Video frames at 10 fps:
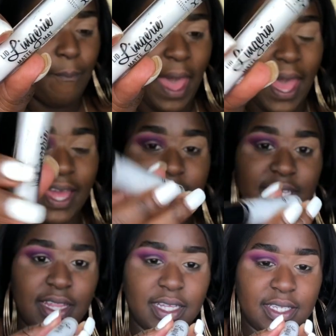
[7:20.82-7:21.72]

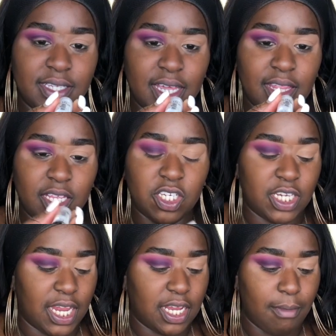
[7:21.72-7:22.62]
Matte, and this is in the
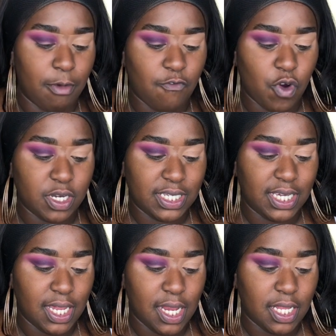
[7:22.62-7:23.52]
shade number
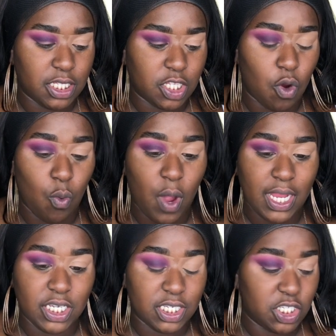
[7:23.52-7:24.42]
14. It's their
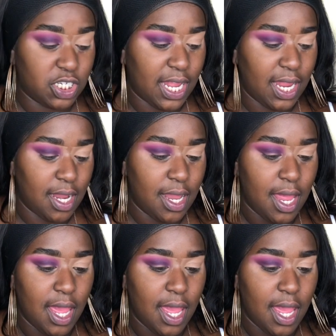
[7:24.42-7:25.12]
white shade.